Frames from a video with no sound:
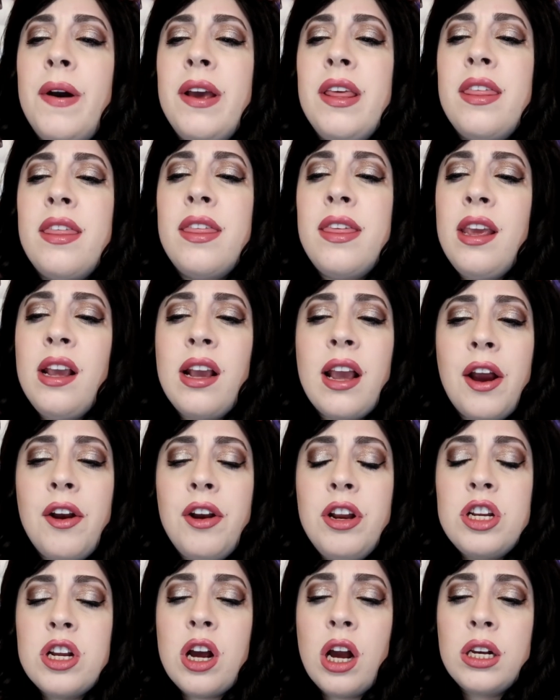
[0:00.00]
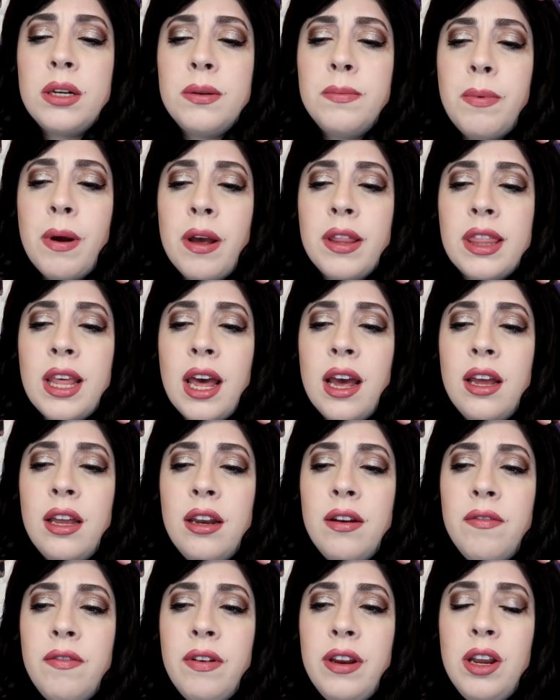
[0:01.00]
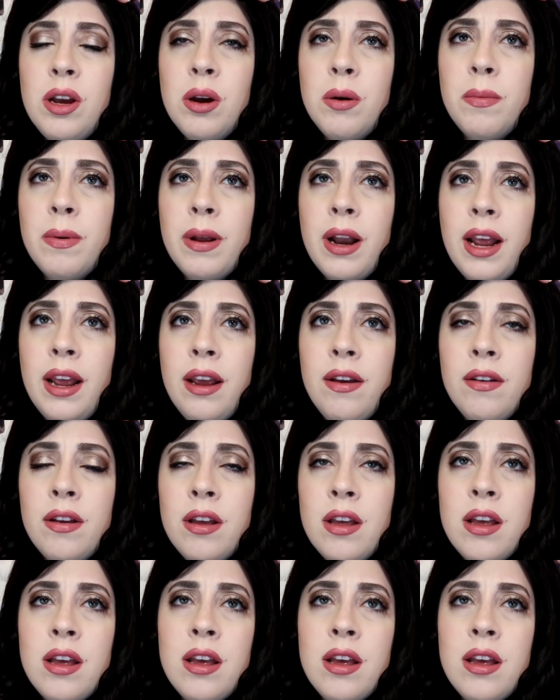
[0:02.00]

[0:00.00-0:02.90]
I think I already talked about that in a video, but I